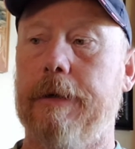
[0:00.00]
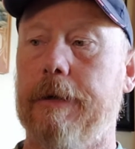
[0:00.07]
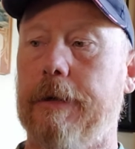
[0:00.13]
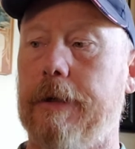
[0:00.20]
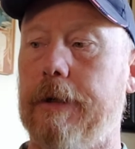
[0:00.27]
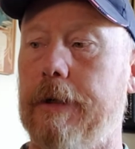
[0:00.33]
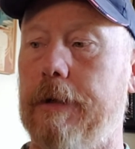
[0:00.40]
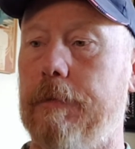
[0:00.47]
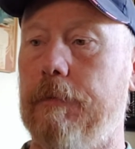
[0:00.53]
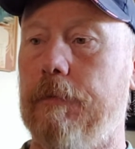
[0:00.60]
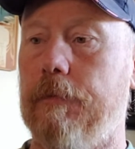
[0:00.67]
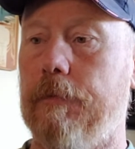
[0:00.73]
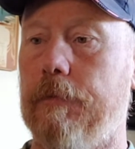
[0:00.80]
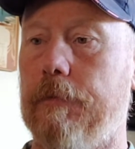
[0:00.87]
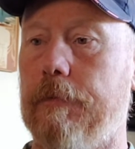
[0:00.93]

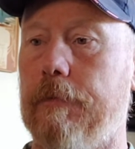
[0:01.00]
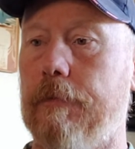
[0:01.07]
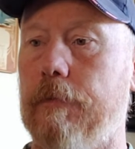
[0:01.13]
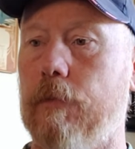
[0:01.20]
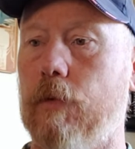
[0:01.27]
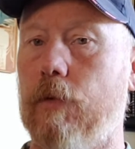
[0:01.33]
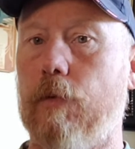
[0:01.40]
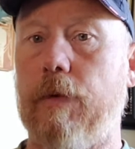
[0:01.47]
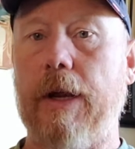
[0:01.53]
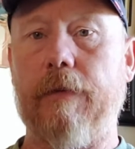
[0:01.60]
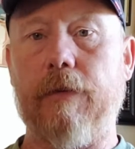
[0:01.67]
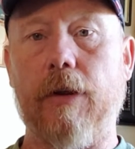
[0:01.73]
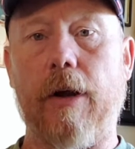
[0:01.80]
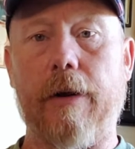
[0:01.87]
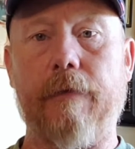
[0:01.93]
we have a
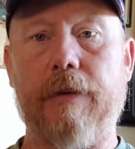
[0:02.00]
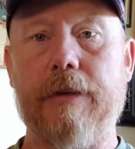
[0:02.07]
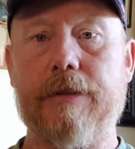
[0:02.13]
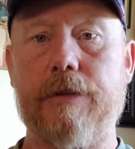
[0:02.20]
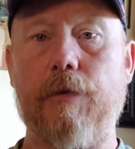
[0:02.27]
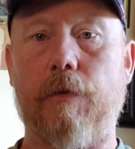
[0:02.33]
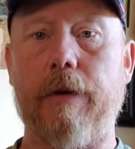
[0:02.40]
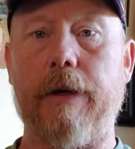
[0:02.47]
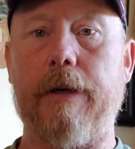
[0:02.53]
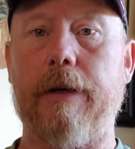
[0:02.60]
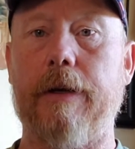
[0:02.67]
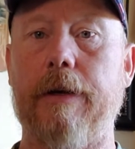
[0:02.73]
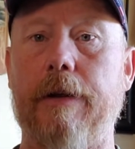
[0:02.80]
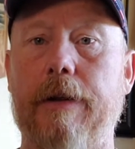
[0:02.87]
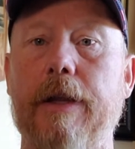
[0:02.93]
lot of historic
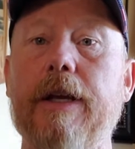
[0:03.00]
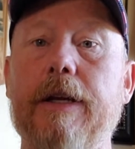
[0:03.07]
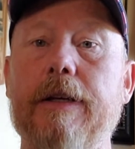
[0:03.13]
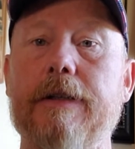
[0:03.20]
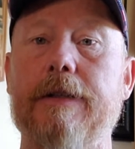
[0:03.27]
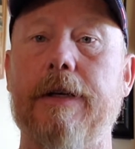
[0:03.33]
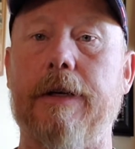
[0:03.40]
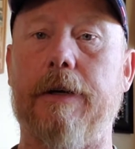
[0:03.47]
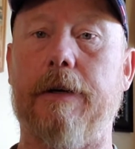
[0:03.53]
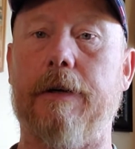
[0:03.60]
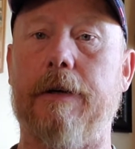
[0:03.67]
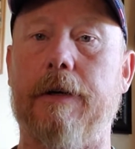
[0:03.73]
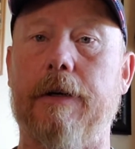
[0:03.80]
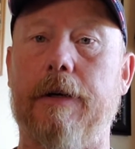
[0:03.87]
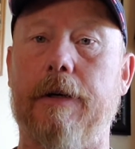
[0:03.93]
things here,
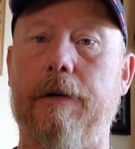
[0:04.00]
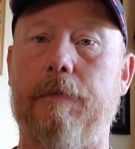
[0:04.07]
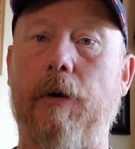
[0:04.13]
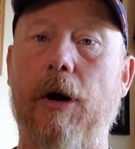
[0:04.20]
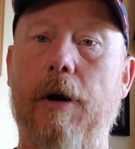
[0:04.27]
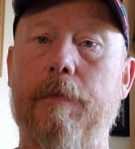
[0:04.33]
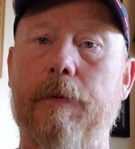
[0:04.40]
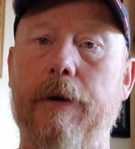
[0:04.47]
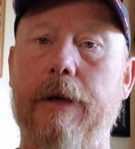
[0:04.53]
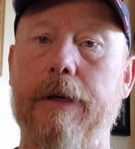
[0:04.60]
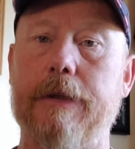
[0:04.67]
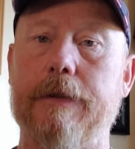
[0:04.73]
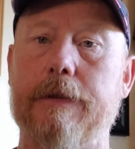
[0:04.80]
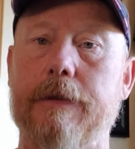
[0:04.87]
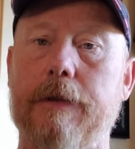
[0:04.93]

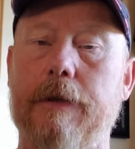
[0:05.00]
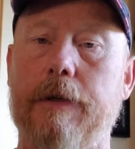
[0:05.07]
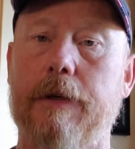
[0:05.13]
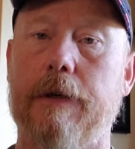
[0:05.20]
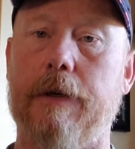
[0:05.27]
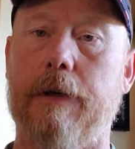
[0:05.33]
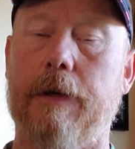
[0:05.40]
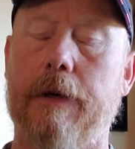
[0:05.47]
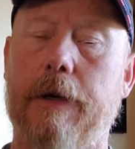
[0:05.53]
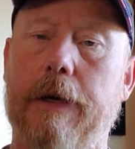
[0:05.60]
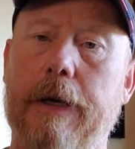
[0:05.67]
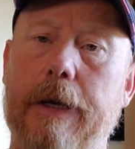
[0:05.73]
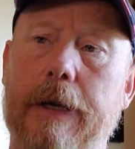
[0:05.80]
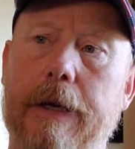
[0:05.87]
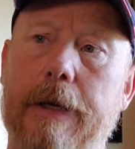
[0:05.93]
properties,
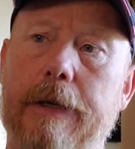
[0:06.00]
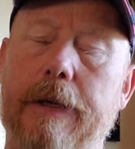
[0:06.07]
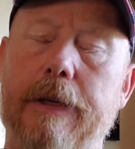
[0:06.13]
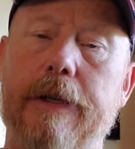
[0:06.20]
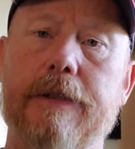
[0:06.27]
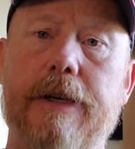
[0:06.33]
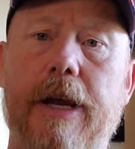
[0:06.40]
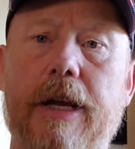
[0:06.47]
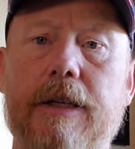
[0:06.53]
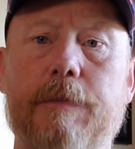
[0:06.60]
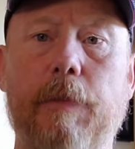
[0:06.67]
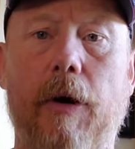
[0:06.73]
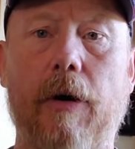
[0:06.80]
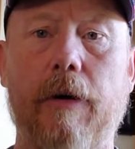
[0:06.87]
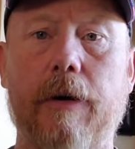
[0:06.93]
and in this case,
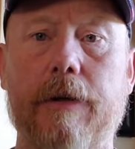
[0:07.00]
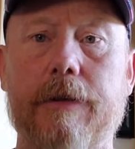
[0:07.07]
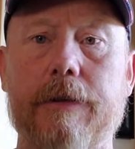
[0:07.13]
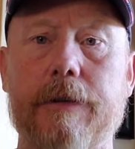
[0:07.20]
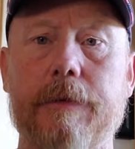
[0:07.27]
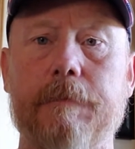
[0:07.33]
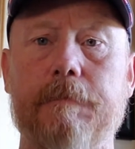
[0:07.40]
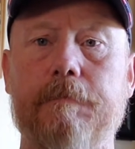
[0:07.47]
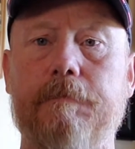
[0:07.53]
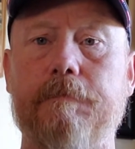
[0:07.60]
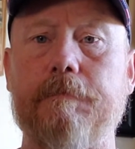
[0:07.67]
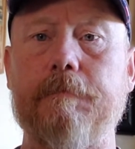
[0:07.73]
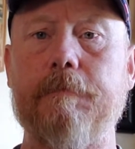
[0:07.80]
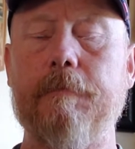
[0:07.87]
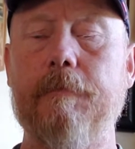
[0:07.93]
parks.
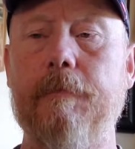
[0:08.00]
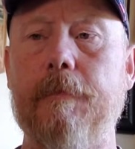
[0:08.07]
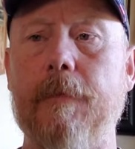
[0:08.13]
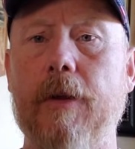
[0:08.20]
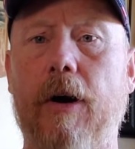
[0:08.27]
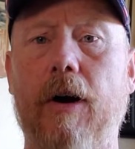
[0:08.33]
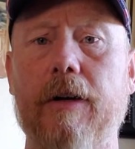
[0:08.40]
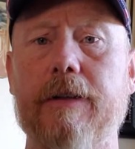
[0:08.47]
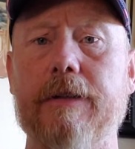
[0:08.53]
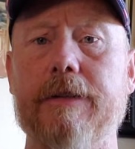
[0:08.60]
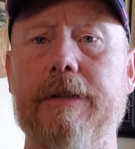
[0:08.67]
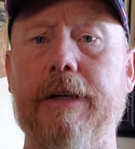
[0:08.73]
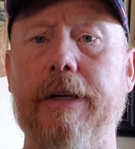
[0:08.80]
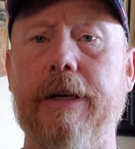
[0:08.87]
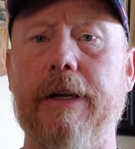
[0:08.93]
Ogden
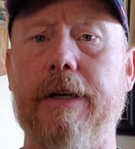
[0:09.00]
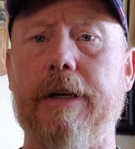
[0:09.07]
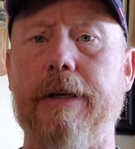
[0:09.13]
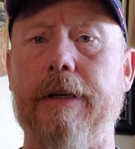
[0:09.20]
City